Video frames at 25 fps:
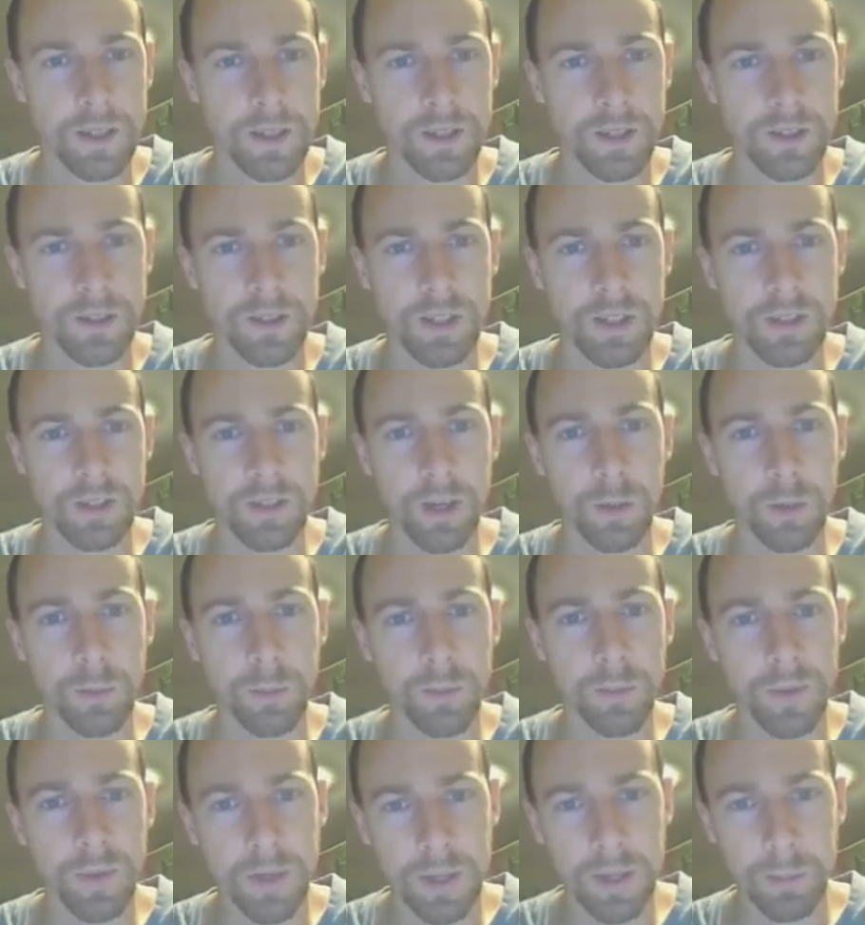she's got
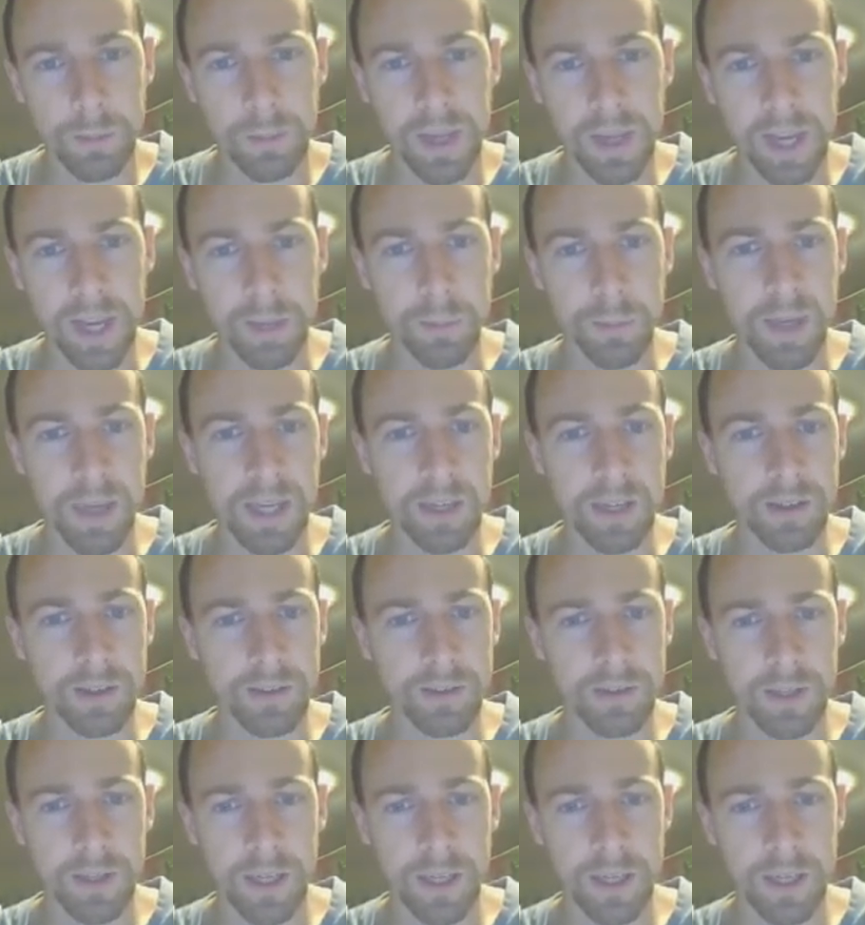a black
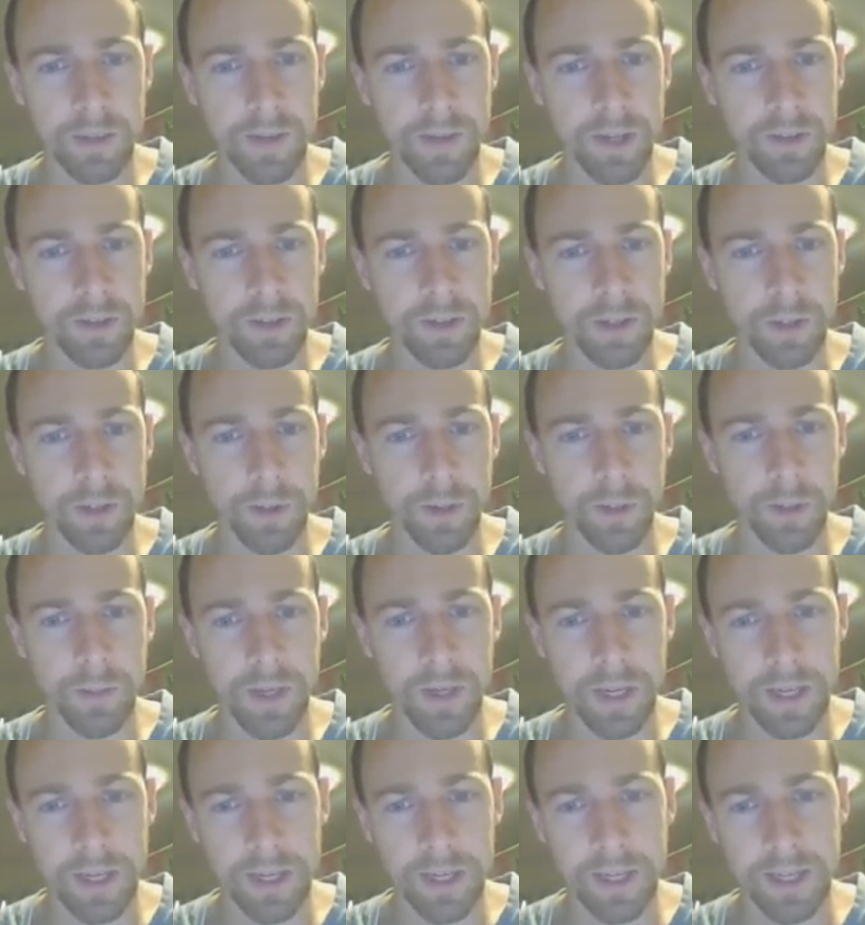pen line around her, so
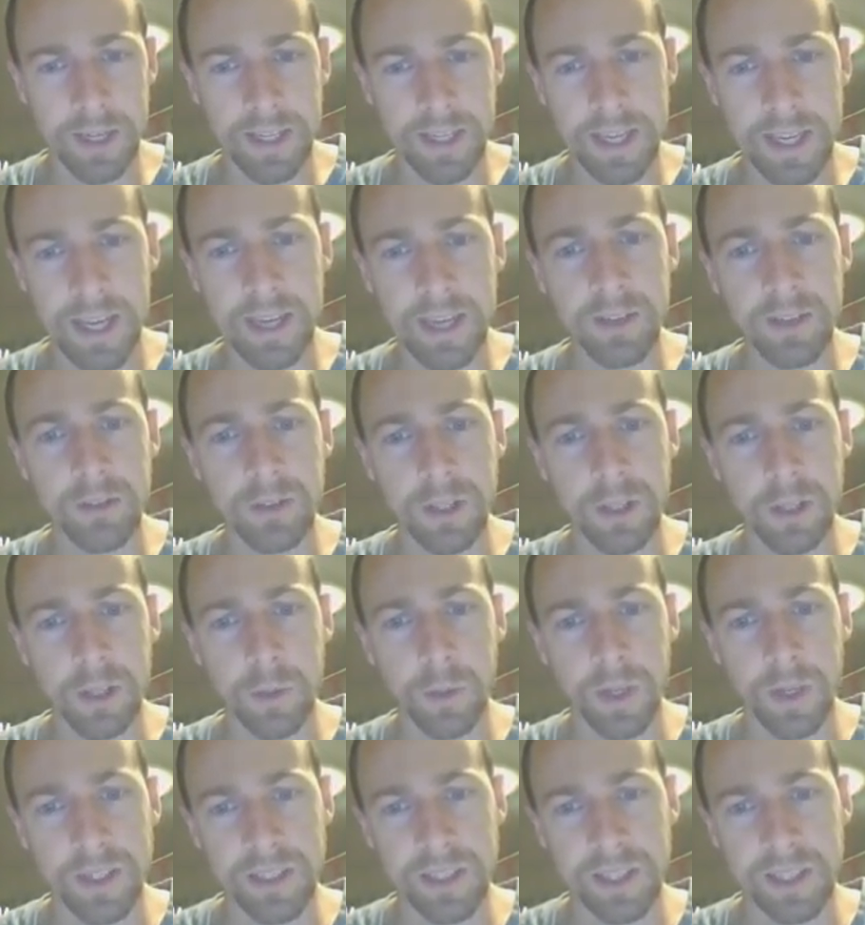I can use the
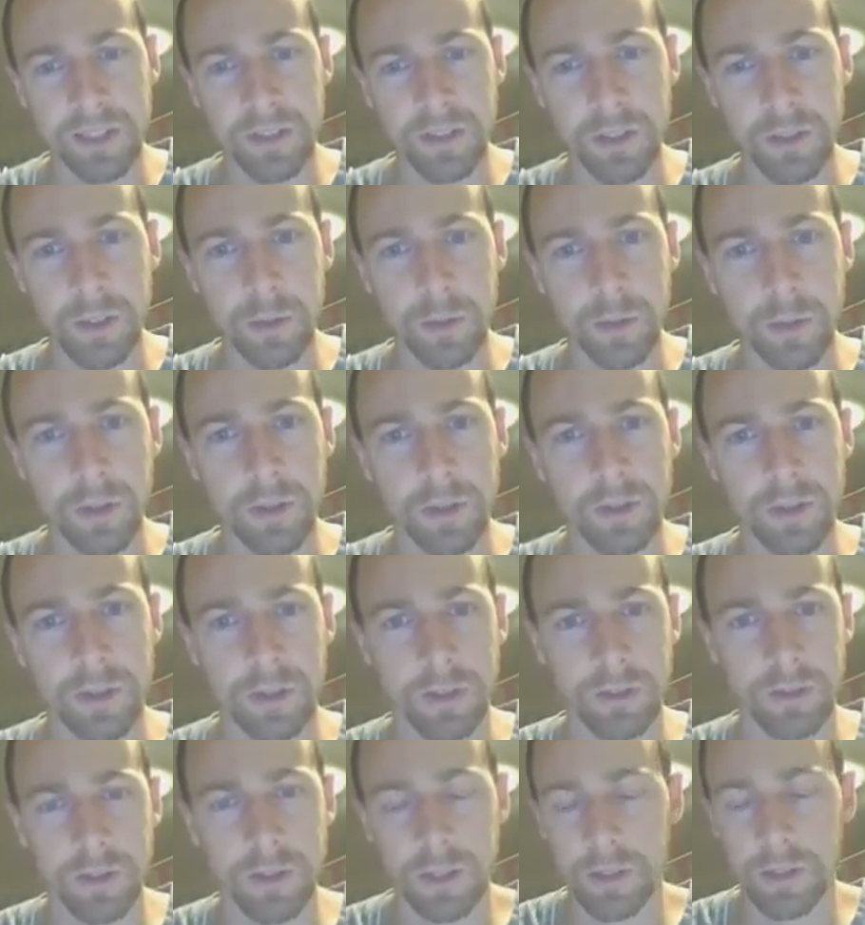quick selection tool with her,
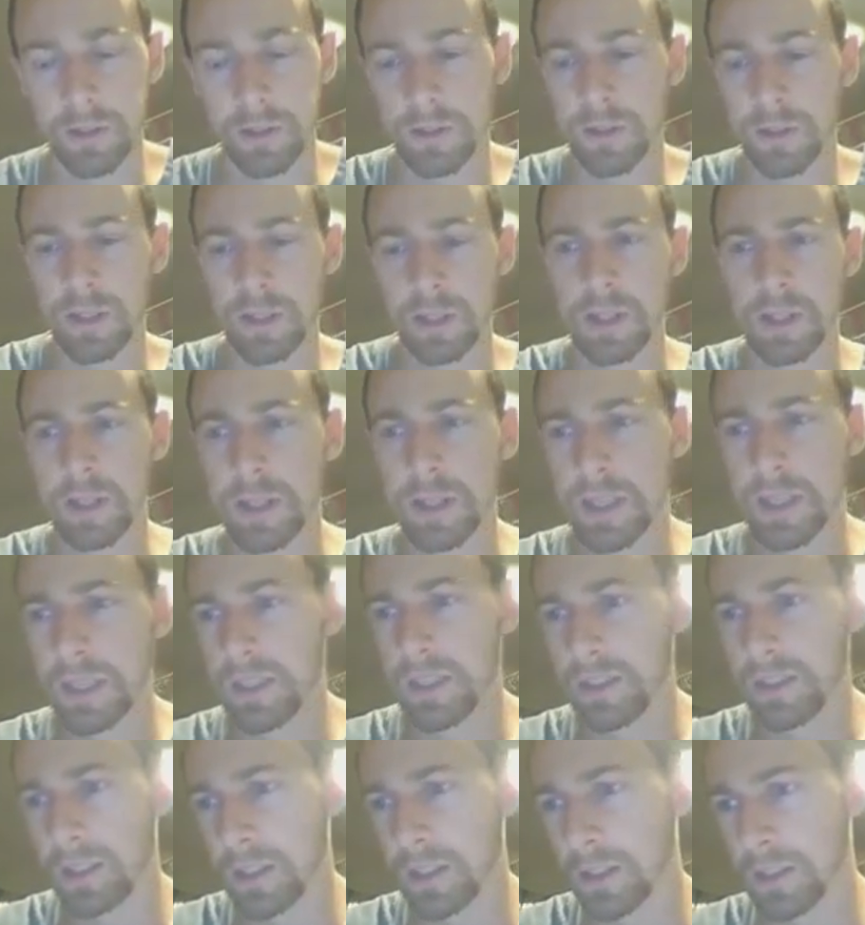so she is
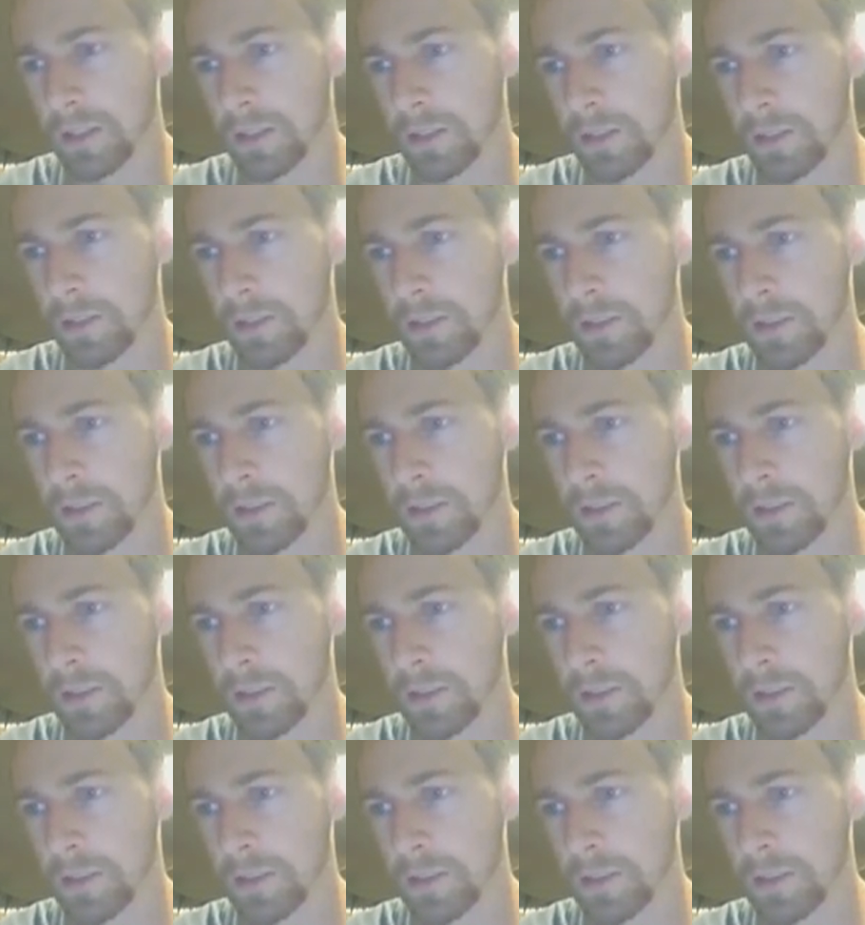easier